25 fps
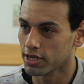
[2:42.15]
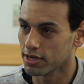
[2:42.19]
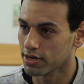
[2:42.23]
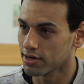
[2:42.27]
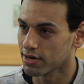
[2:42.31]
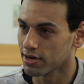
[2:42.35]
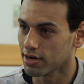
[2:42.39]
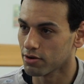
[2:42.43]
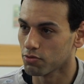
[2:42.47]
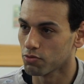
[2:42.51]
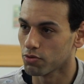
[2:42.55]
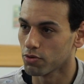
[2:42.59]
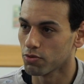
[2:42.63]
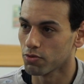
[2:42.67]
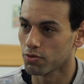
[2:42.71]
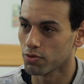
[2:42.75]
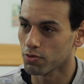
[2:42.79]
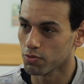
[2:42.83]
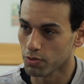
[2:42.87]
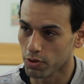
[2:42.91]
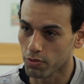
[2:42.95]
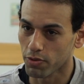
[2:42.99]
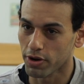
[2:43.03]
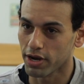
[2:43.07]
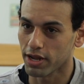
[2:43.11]
year, and we
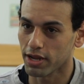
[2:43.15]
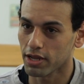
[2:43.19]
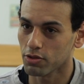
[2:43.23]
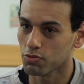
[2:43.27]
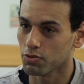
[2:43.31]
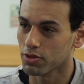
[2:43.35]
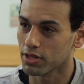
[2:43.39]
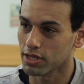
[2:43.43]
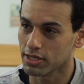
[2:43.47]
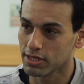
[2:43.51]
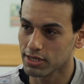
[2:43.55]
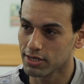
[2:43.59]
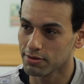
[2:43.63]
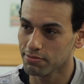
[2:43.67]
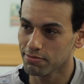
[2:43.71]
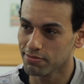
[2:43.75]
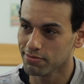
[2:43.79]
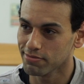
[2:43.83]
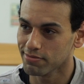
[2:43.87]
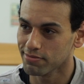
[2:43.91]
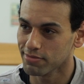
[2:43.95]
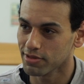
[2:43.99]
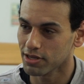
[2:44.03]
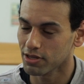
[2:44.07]
were winning it with the team.